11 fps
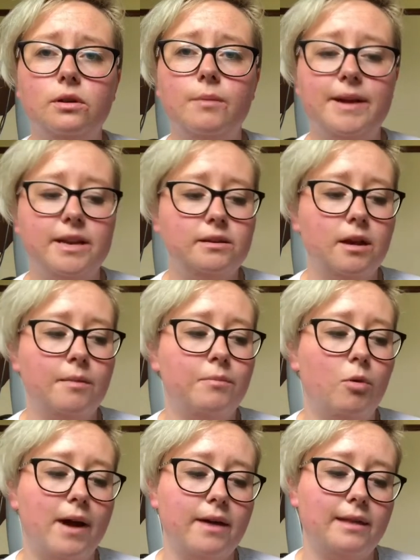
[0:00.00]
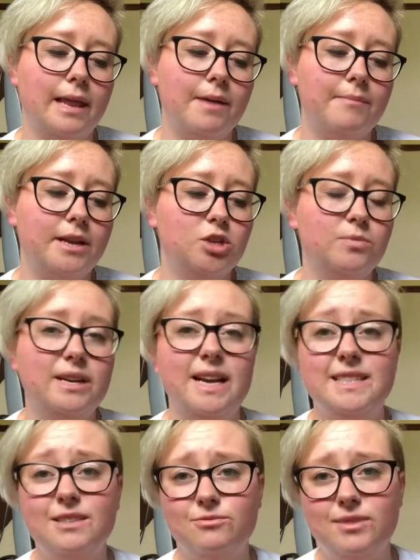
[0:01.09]
a, ben a ball python like Benjamin. I
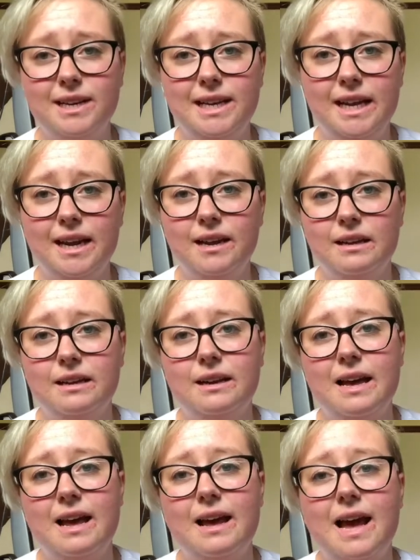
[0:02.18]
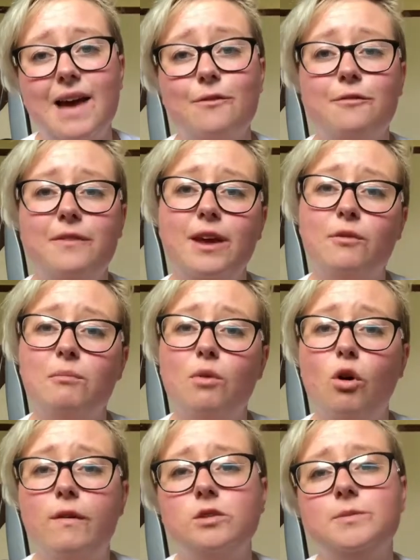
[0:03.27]
didn't really have a favourite
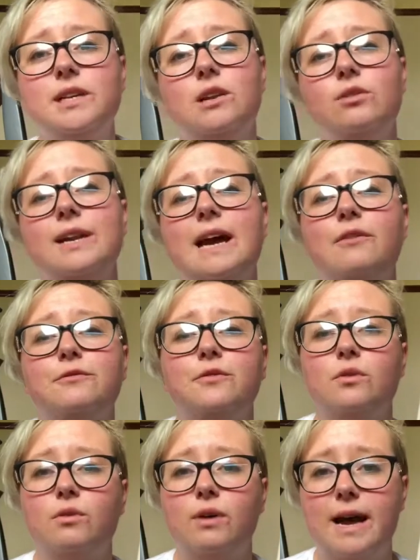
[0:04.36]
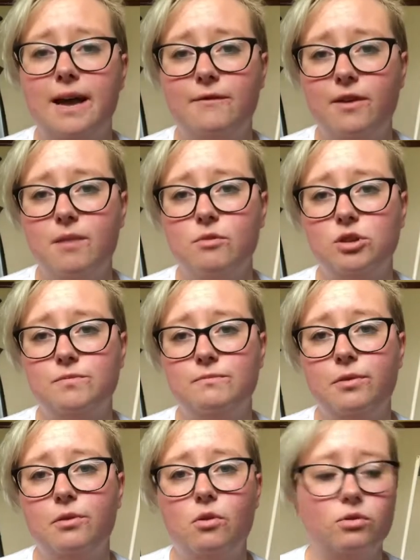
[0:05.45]
morph I was particularly looking out for. I very much
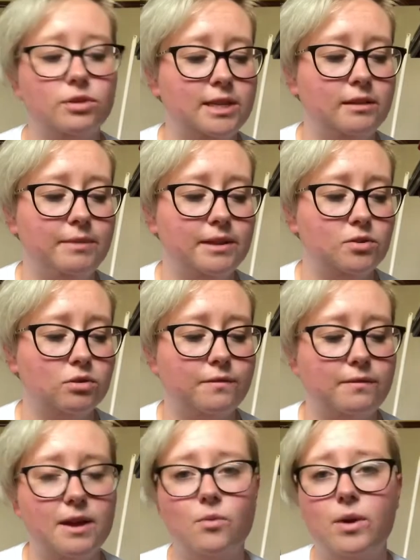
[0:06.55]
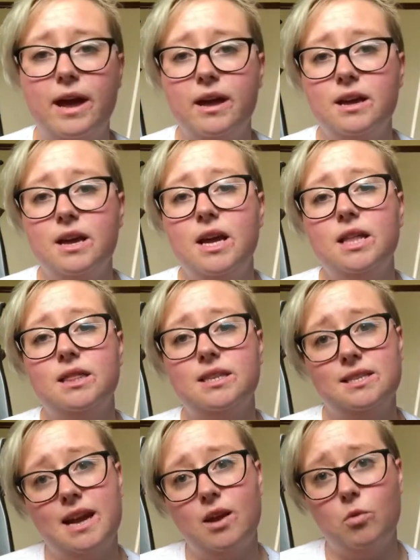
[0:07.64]
thought it'll be the sort of thing where the
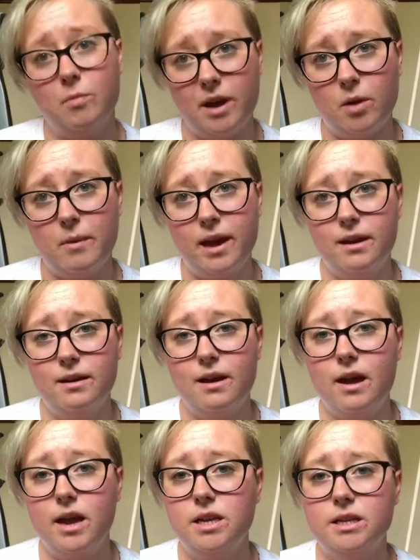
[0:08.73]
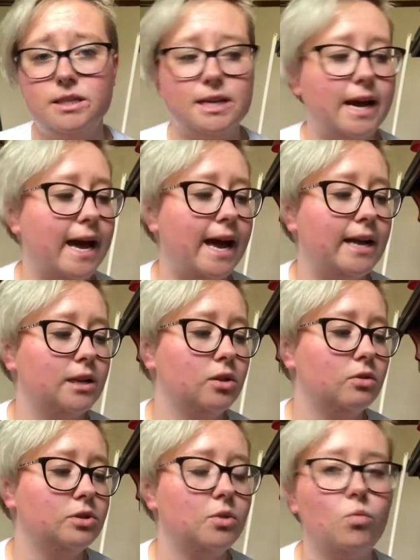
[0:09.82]
snake will pick me. And I had
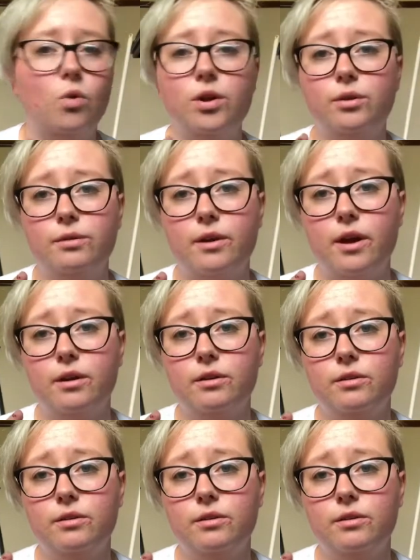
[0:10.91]
looked at one other